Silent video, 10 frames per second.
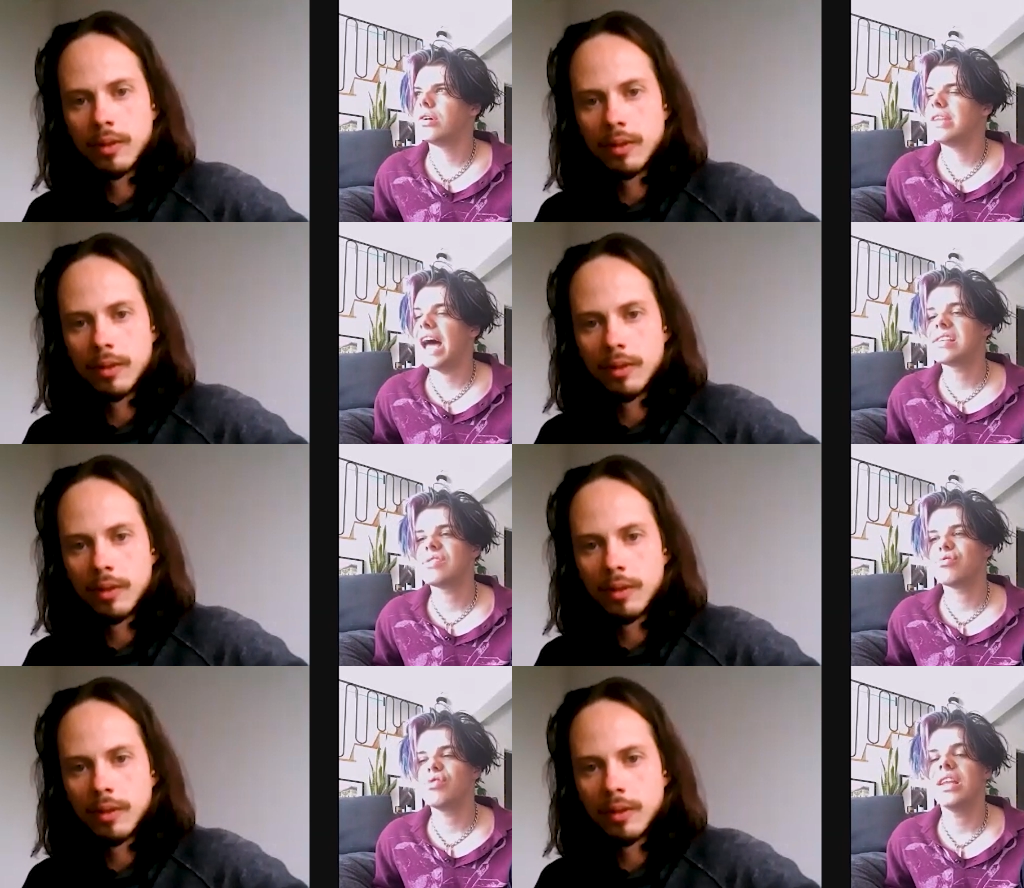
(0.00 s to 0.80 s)

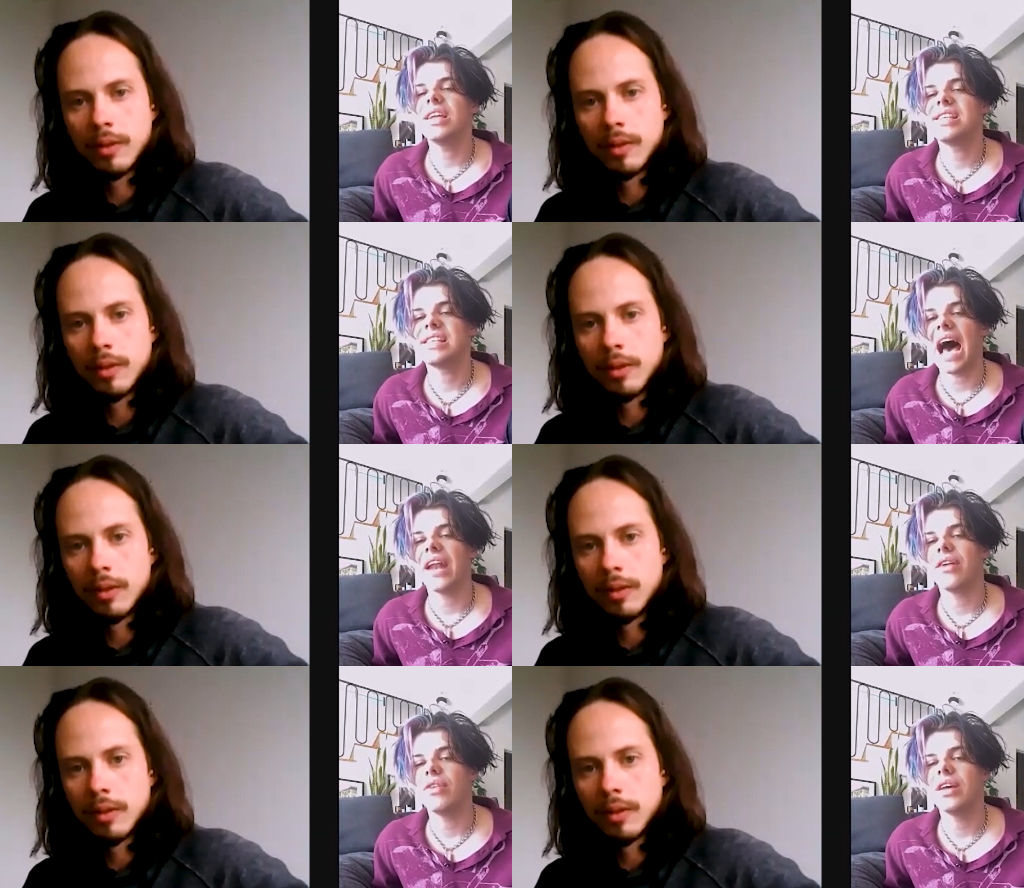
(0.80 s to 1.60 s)
Speaker 1: that's really
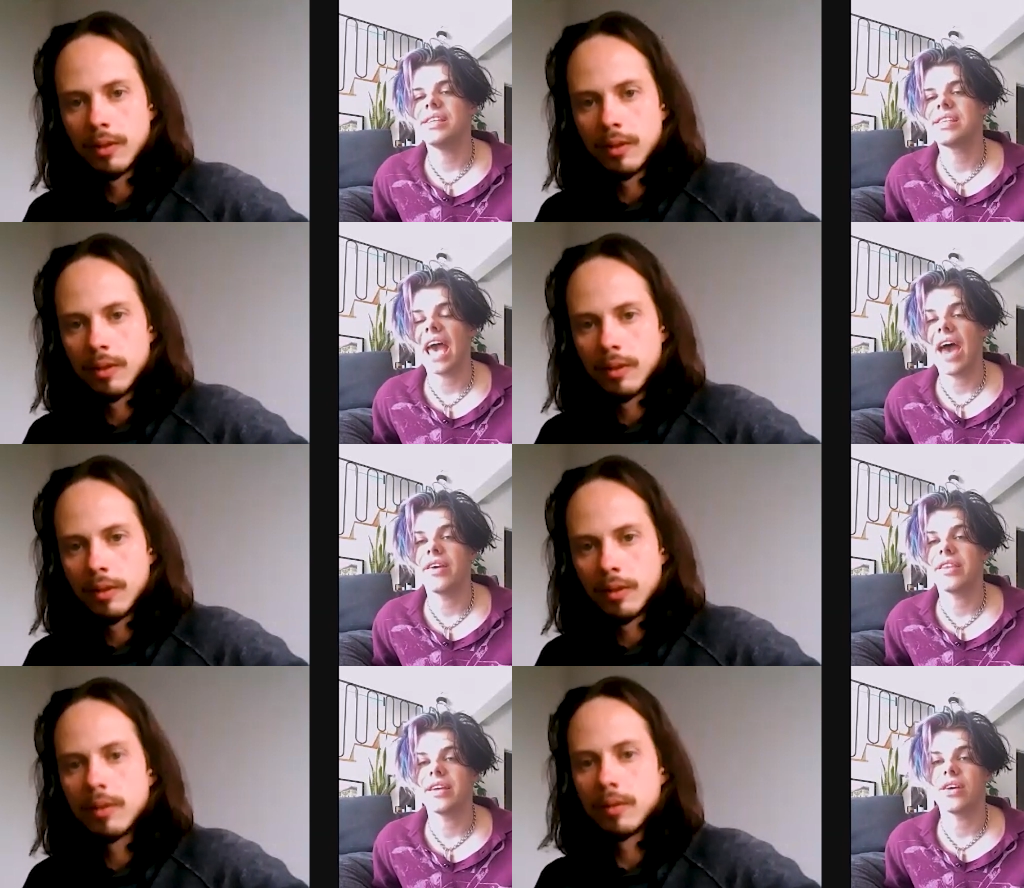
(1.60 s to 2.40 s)
sad and really
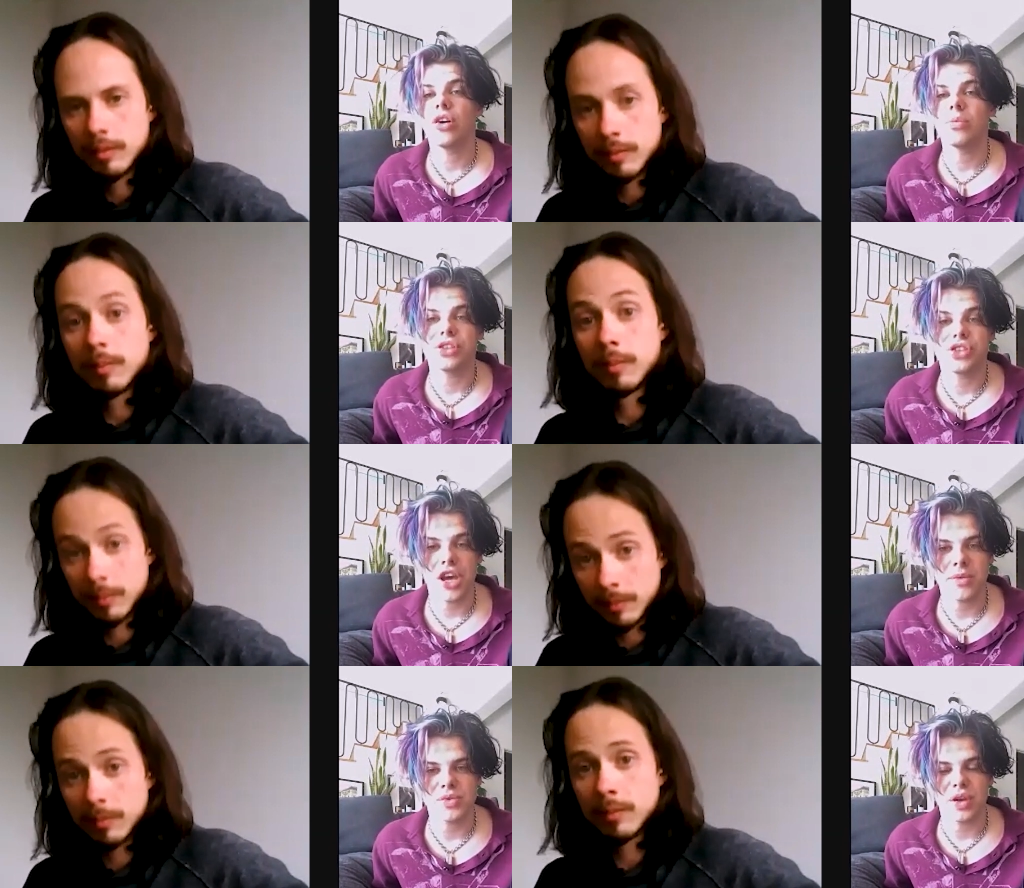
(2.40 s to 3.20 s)
scary thing to come to
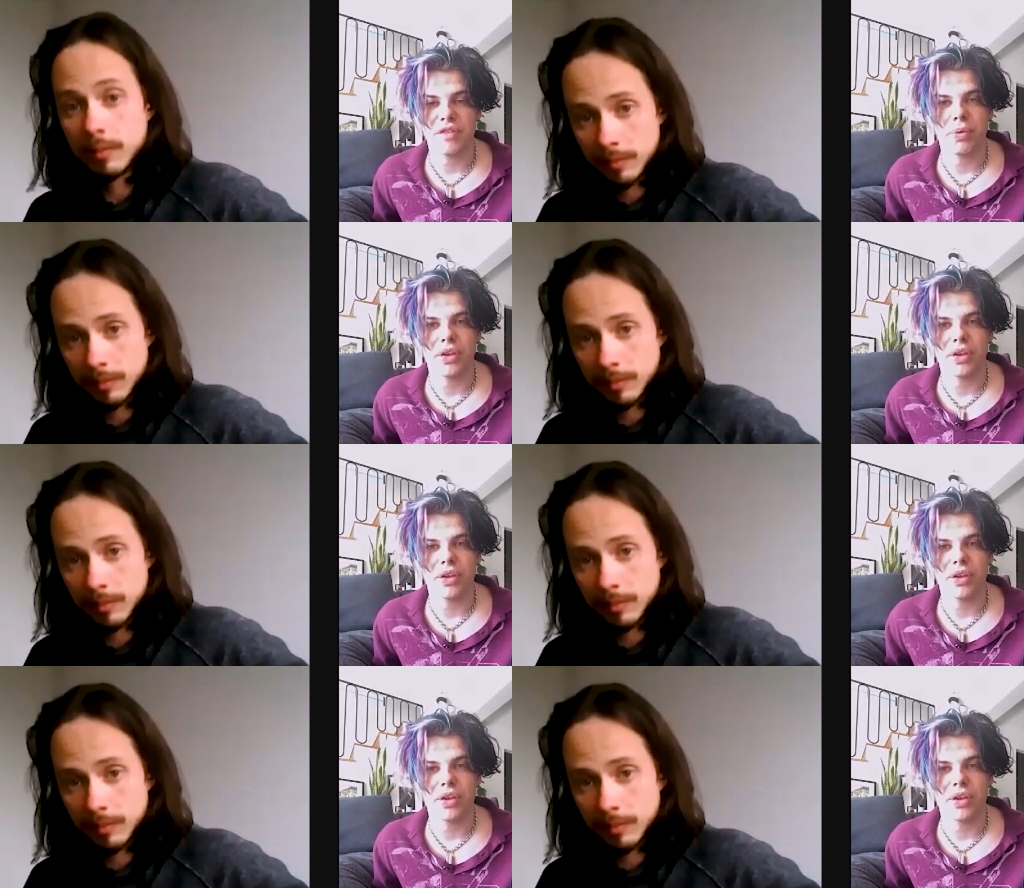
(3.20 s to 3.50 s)
terms with.